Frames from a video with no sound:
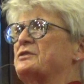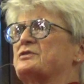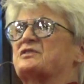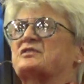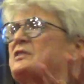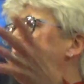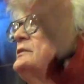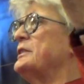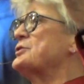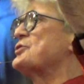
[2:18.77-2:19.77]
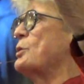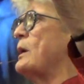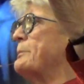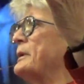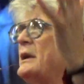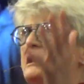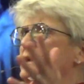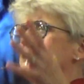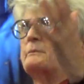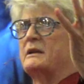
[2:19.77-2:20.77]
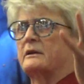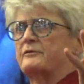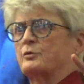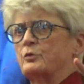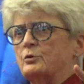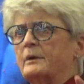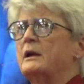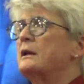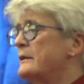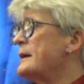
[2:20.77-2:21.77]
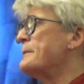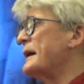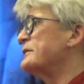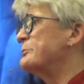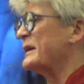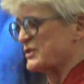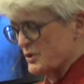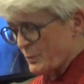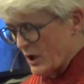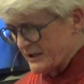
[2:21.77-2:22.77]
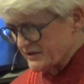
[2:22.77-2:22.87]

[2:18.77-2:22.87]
to suddenly show up in the middle of the room. They might have been surprised.